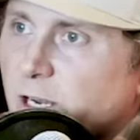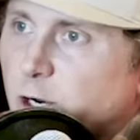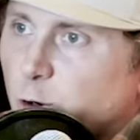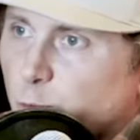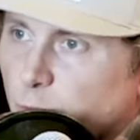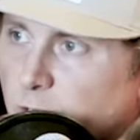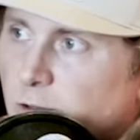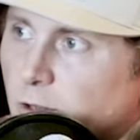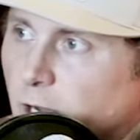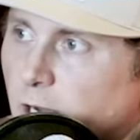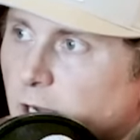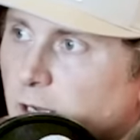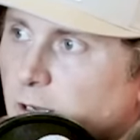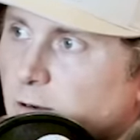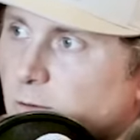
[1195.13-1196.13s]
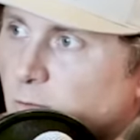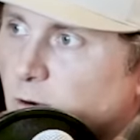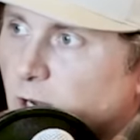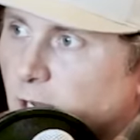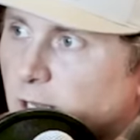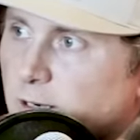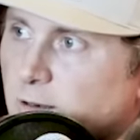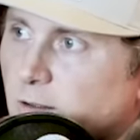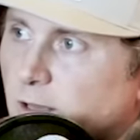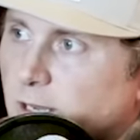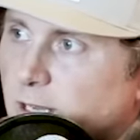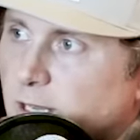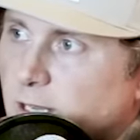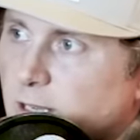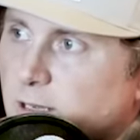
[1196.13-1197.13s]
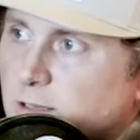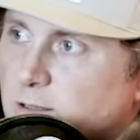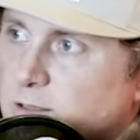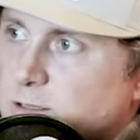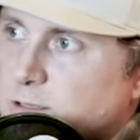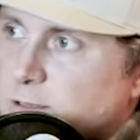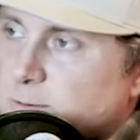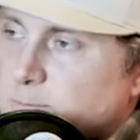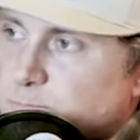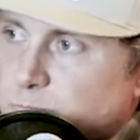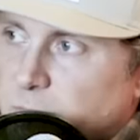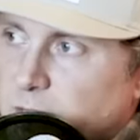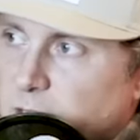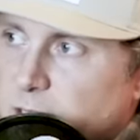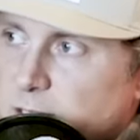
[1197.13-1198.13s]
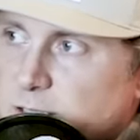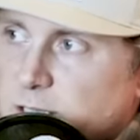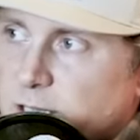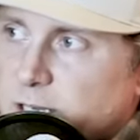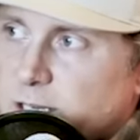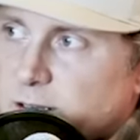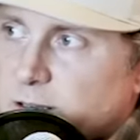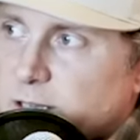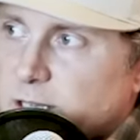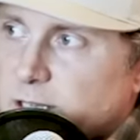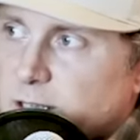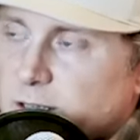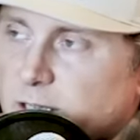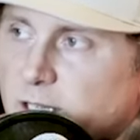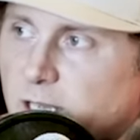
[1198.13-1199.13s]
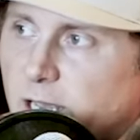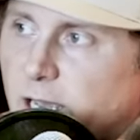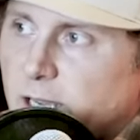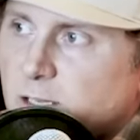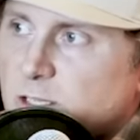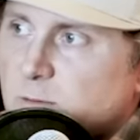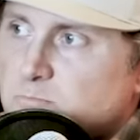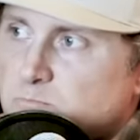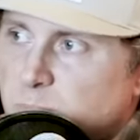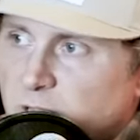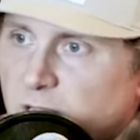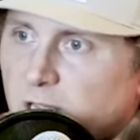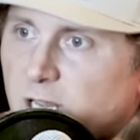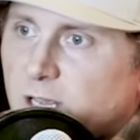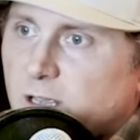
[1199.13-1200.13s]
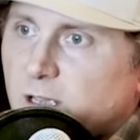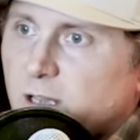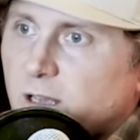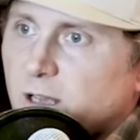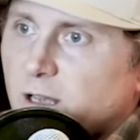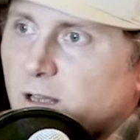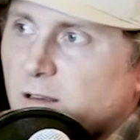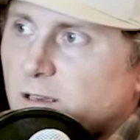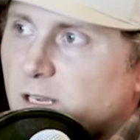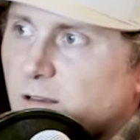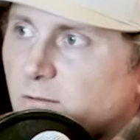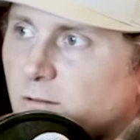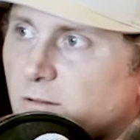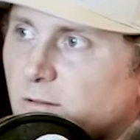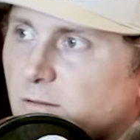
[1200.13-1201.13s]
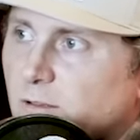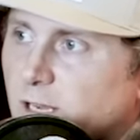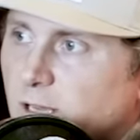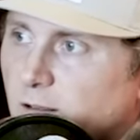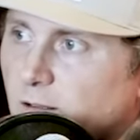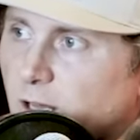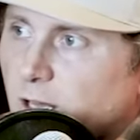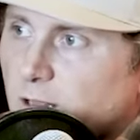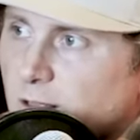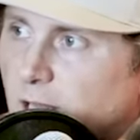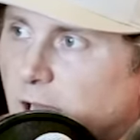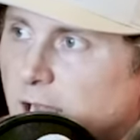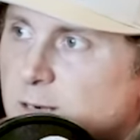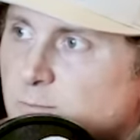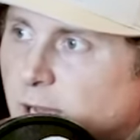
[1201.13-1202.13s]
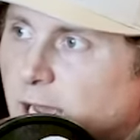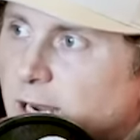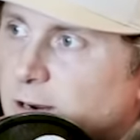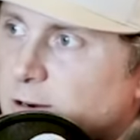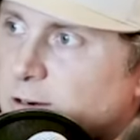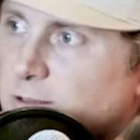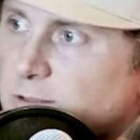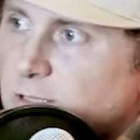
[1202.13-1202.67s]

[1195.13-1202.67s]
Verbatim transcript: a gorilla. One like yeah, he is like an orangutan. Maybe. He's like he's big yeah, and tall. He's a big like like a linebacker